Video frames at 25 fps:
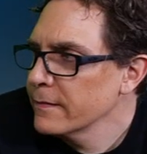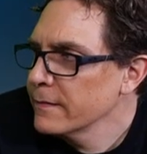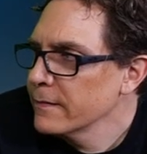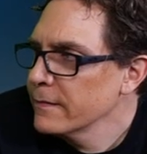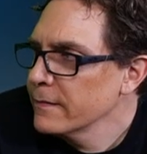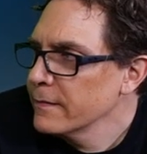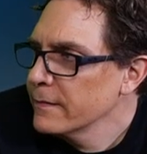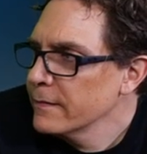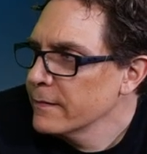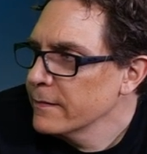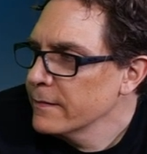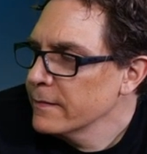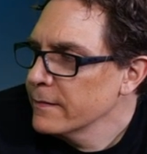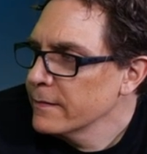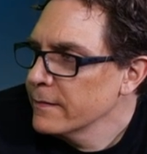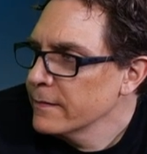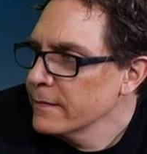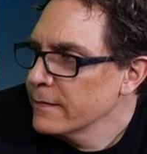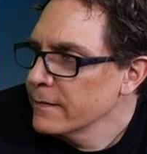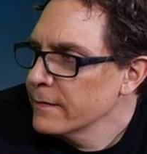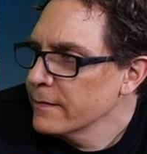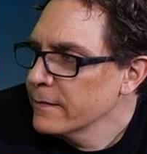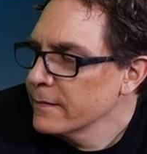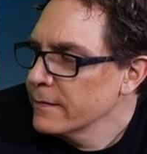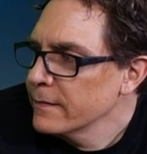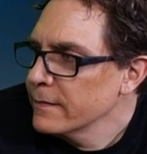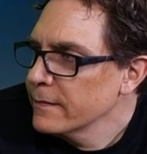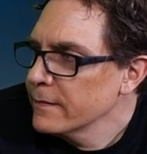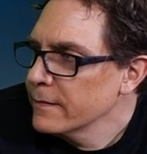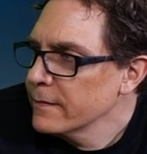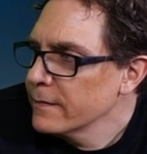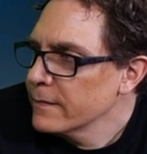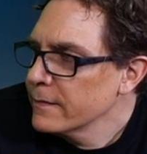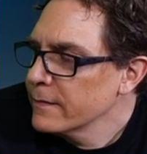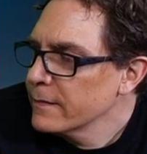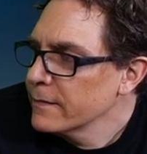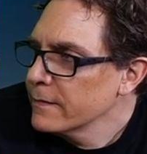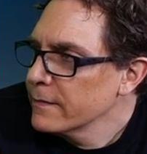
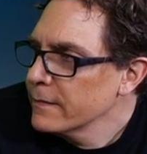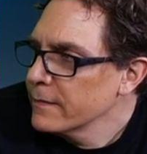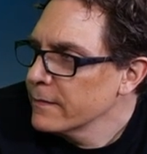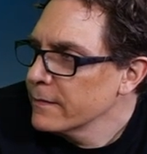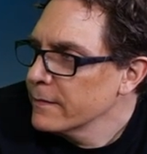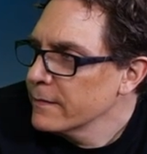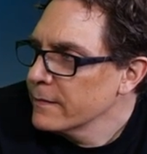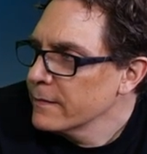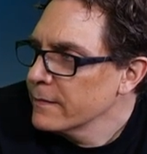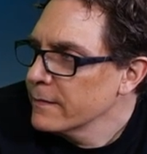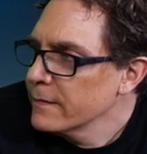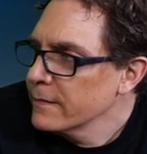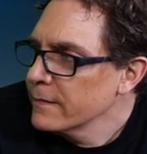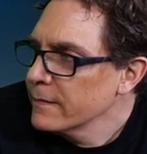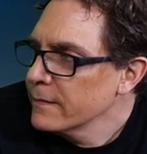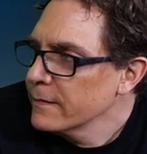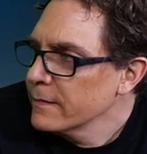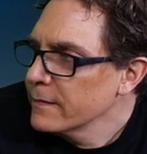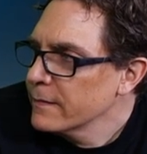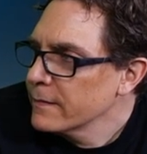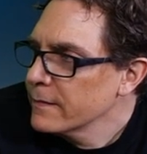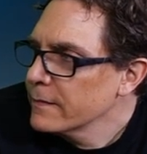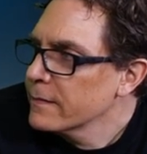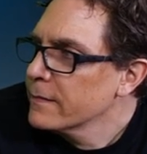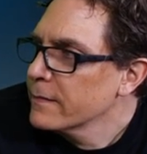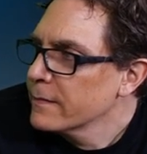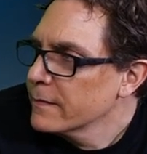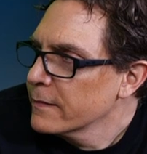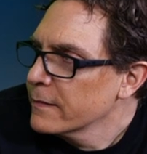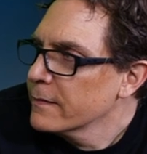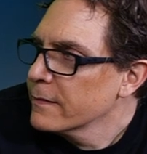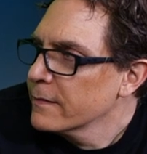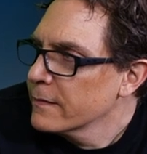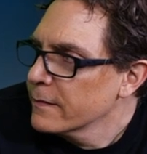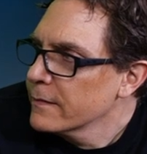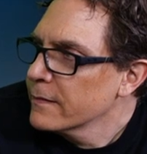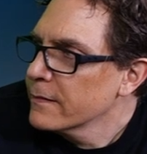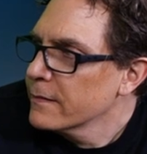
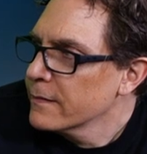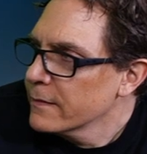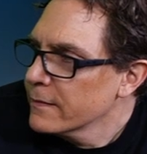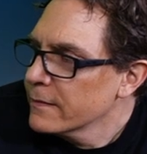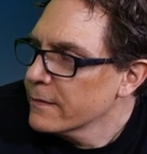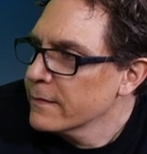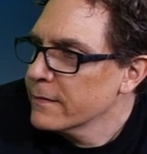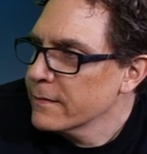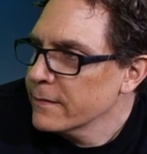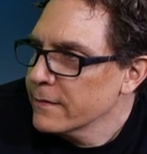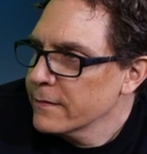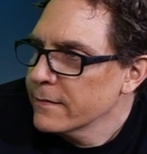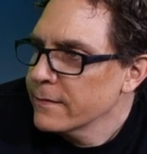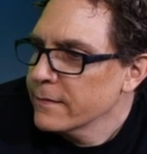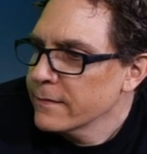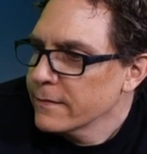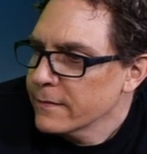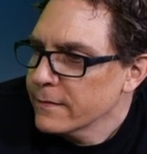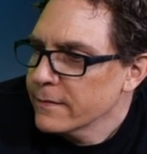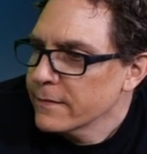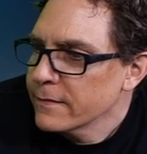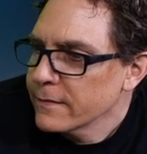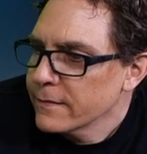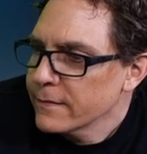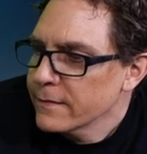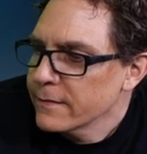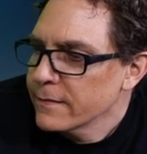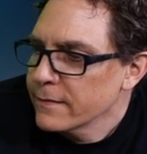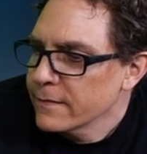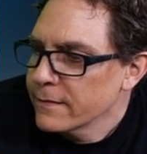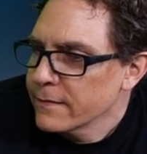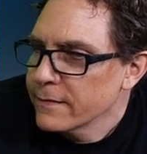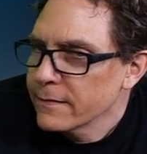(not speaking)